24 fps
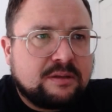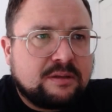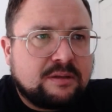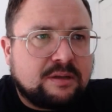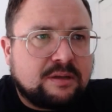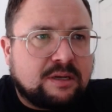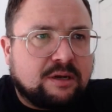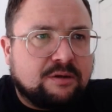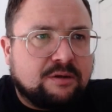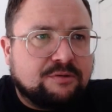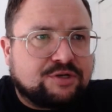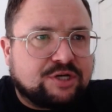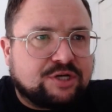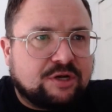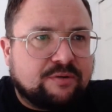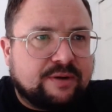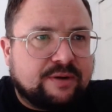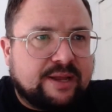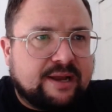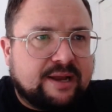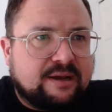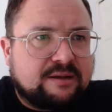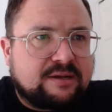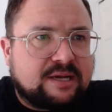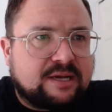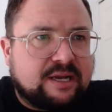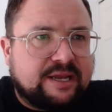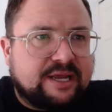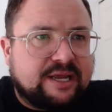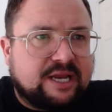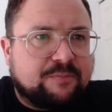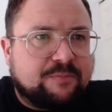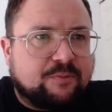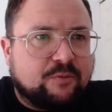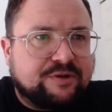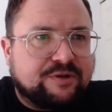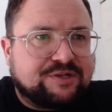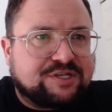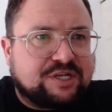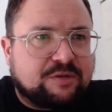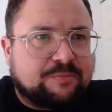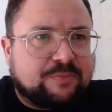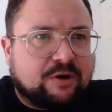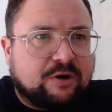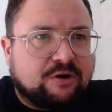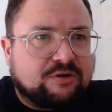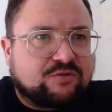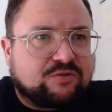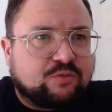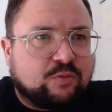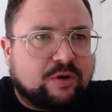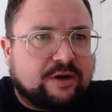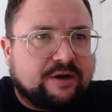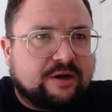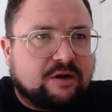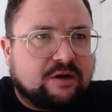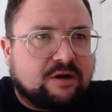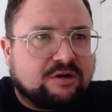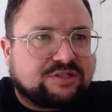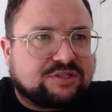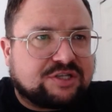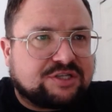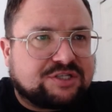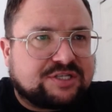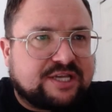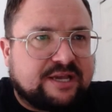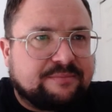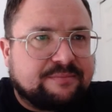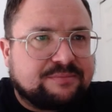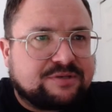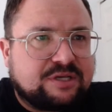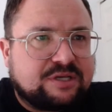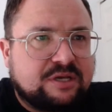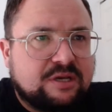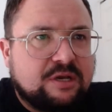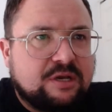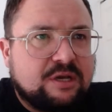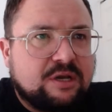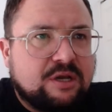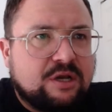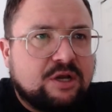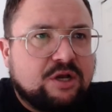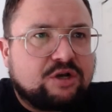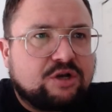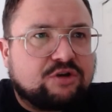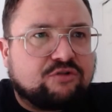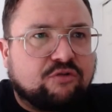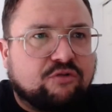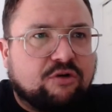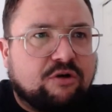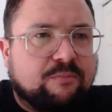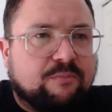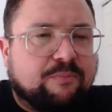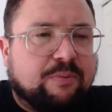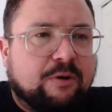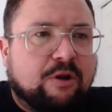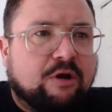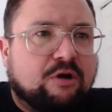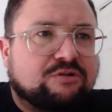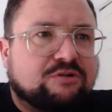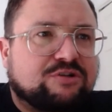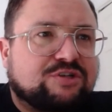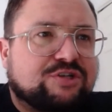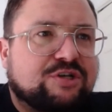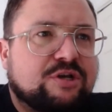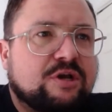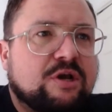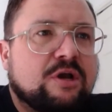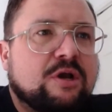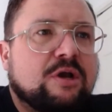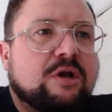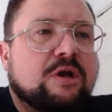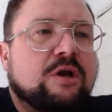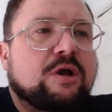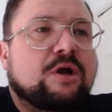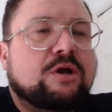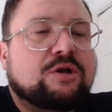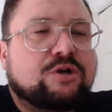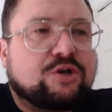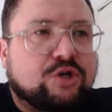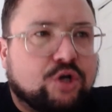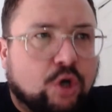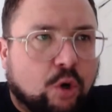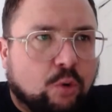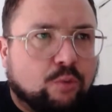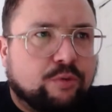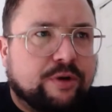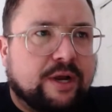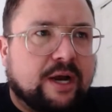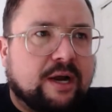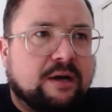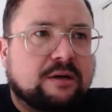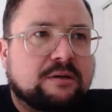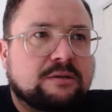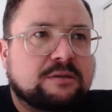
Ojo now. Can he get the ball into the box? One last attempt. Crop blocked. Corner.